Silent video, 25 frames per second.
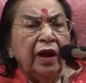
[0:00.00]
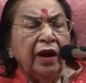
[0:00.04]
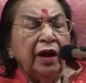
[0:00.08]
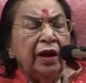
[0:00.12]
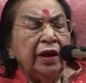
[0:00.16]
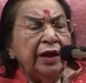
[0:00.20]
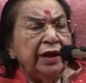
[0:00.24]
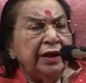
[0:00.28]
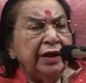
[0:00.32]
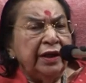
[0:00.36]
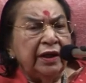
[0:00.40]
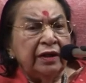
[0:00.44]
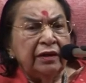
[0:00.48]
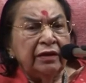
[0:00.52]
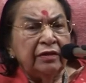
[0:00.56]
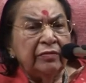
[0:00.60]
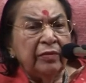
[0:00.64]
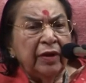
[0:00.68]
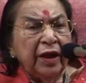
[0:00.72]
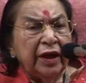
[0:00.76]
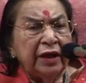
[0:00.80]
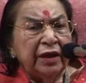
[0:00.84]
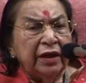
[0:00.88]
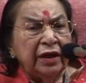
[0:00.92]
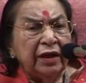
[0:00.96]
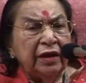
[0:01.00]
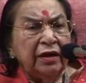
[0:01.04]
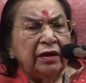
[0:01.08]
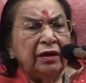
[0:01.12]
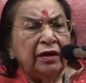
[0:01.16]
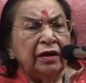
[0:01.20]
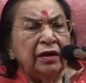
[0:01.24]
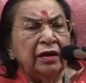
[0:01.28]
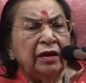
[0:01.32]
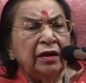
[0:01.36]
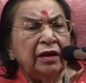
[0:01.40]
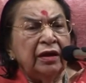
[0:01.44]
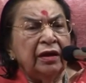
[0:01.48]
It doesn't matter
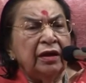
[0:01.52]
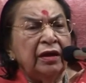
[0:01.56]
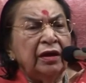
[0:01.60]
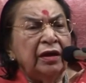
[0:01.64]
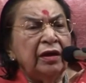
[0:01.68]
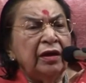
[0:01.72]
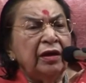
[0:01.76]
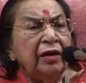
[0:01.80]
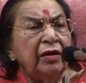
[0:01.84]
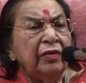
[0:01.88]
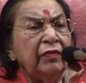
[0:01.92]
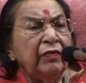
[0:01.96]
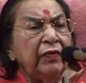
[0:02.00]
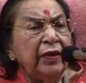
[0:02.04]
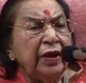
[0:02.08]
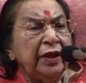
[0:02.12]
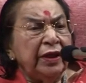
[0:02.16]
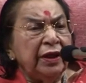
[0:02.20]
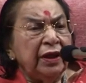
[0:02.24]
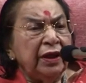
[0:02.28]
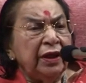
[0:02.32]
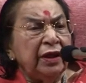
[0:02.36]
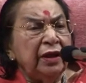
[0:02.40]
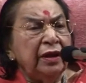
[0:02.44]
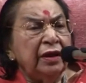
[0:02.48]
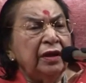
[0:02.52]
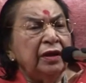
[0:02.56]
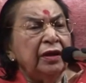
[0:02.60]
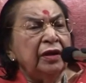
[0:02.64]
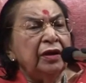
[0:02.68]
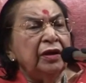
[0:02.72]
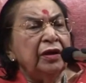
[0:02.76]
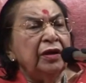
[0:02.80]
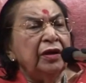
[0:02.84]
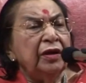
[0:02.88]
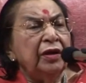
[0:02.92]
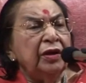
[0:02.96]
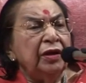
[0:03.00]
whether
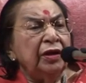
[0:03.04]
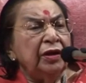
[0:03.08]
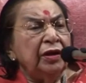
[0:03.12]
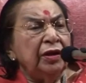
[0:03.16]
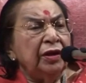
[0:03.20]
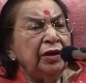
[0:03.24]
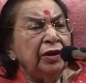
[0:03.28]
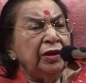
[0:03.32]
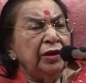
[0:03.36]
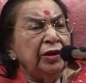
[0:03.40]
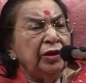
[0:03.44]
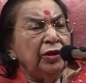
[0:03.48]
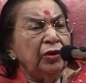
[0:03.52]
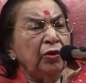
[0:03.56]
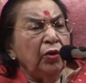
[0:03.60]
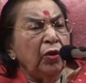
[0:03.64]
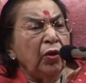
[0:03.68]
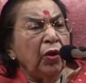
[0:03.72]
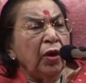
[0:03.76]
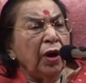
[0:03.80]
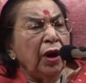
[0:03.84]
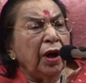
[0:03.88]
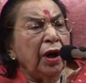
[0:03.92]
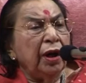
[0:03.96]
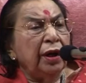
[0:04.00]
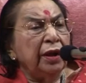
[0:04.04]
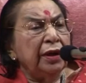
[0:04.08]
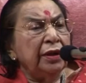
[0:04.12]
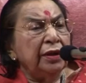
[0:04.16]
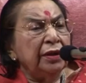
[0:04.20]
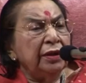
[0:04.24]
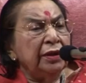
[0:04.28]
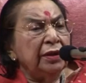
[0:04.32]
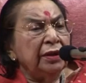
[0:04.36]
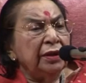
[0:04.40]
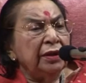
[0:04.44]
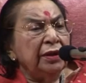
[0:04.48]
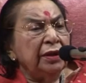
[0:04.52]
you are
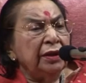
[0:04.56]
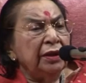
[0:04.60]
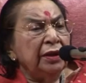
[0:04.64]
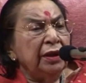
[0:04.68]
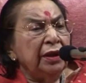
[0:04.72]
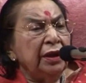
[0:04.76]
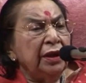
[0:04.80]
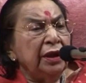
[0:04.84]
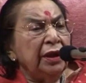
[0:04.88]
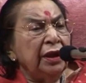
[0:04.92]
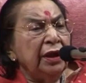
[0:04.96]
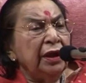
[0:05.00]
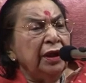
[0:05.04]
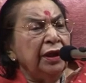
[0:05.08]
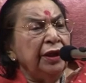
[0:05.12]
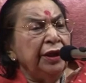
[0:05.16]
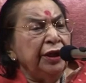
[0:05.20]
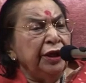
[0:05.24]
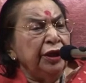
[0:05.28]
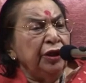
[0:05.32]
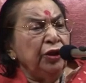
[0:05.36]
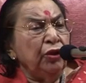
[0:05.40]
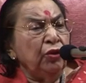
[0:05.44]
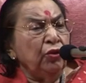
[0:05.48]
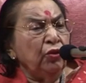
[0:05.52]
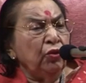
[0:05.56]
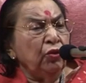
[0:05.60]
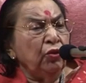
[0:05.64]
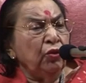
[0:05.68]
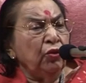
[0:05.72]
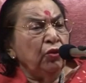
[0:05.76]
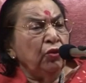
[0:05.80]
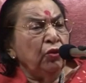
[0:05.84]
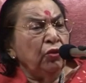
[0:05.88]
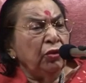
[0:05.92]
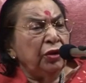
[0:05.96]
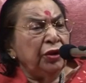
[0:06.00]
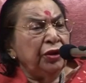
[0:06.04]

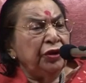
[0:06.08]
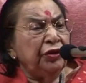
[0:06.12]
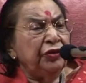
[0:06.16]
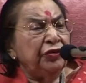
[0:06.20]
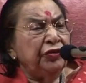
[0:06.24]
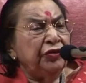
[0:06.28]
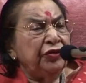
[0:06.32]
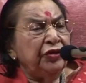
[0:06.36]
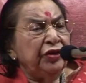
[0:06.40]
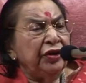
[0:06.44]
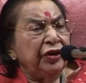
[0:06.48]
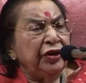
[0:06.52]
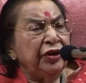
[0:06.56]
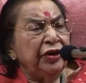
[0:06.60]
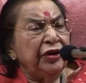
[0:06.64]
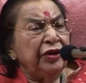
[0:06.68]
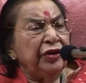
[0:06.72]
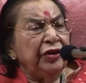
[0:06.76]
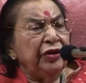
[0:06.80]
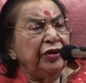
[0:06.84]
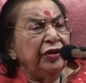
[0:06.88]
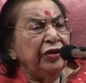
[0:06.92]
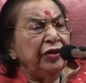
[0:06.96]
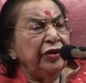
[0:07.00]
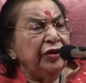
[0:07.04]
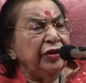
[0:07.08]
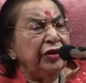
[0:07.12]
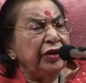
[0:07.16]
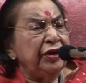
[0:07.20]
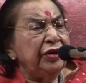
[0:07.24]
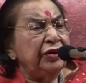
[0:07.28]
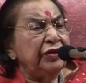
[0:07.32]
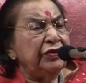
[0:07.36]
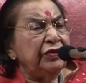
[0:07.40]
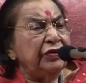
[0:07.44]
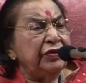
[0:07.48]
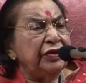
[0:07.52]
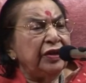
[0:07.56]
Hindu, Christian,
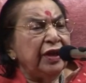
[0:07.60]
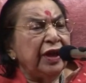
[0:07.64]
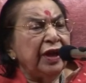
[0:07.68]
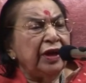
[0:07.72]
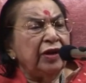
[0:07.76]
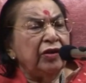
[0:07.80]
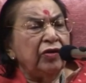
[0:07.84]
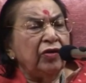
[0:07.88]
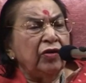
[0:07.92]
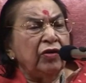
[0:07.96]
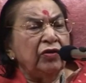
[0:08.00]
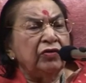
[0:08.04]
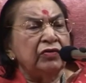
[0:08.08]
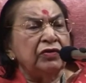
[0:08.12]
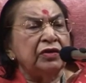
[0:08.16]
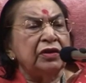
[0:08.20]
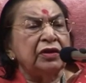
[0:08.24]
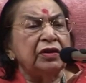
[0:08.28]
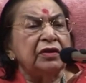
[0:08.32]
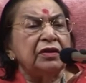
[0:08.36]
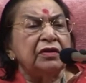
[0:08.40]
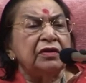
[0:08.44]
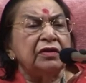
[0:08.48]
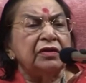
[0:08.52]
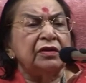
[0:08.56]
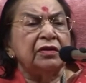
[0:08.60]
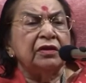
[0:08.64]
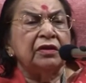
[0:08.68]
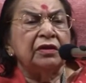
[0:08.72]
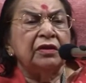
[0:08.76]
this, that nonsense.